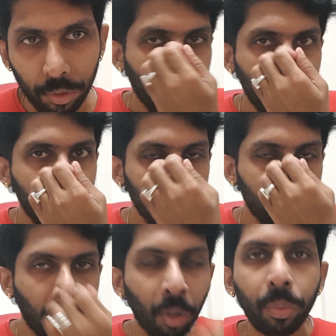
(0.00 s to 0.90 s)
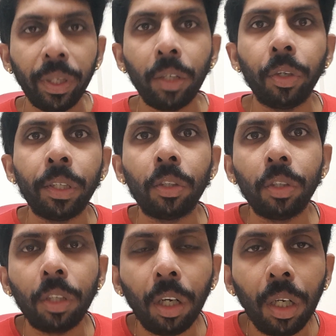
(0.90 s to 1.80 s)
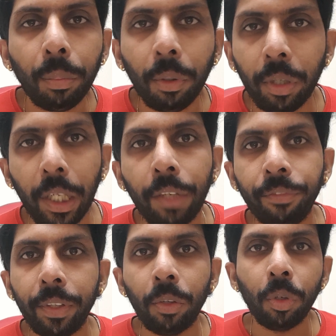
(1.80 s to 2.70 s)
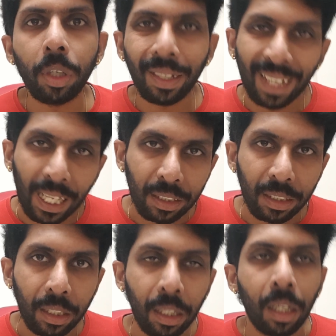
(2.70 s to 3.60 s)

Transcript: In this blog, we are going to talk about Infinote Classic.